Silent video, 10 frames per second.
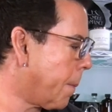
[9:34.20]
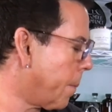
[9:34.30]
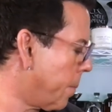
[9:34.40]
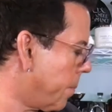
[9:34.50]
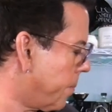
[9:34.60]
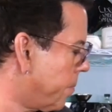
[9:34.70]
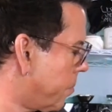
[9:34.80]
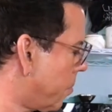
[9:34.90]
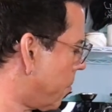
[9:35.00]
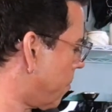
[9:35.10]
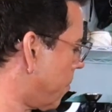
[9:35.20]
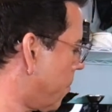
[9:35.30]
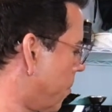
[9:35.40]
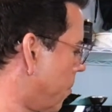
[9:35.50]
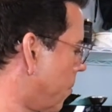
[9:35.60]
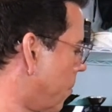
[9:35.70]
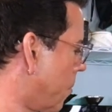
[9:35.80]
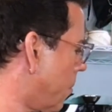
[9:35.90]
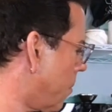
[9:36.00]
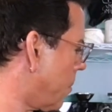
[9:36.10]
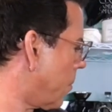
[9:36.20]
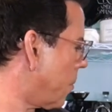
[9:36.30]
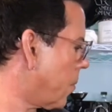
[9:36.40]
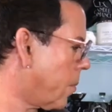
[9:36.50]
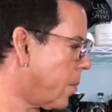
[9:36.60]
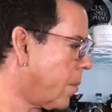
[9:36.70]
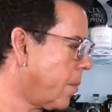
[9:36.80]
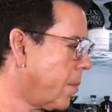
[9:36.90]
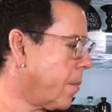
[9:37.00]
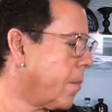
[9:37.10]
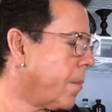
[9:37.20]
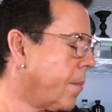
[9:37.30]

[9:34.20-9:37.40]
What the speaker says: (no one is talking)